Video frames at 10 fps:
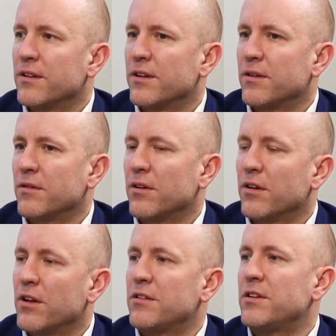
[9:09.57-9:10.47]
a
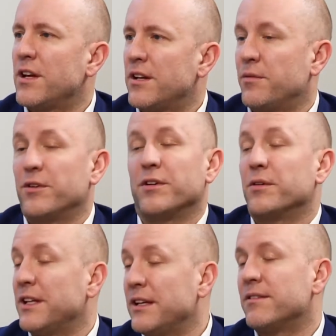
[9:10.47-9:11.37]
lot of the data. We don't deal
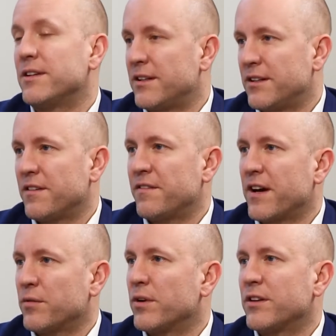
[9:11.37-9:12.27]
with any of the day-to-day, in
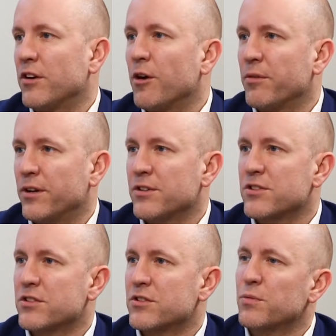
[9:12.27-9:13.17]
fact. We're not the operators,
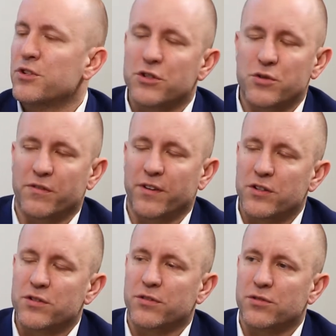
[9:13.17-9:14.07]
so we're just a joint
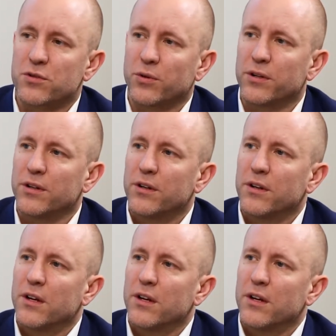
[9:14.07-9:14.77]
venture interest holder.